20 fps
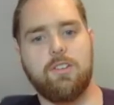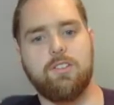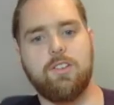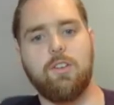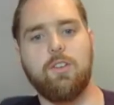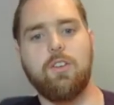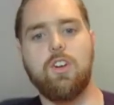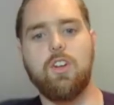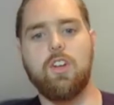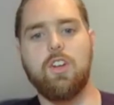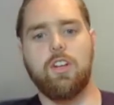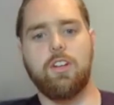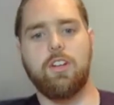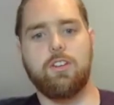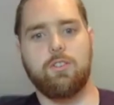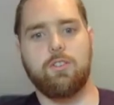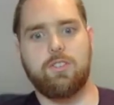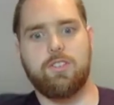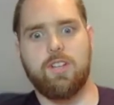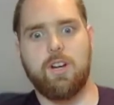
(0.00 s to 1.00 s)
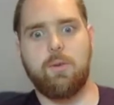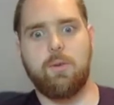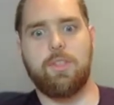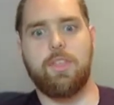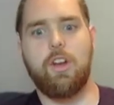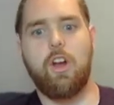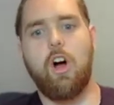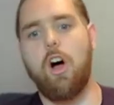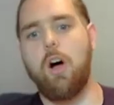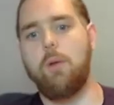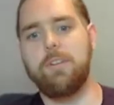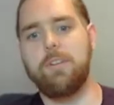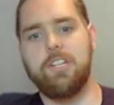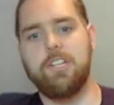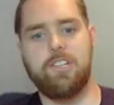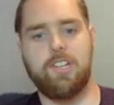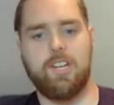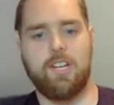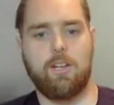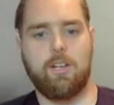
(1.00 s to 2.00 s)
So you start with an
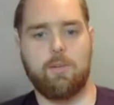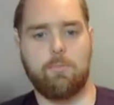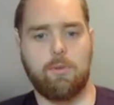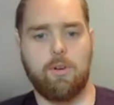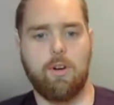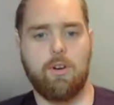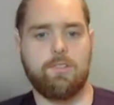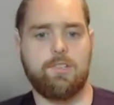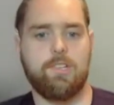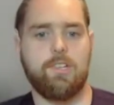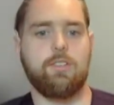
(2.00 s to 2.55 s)
omni-channel approach,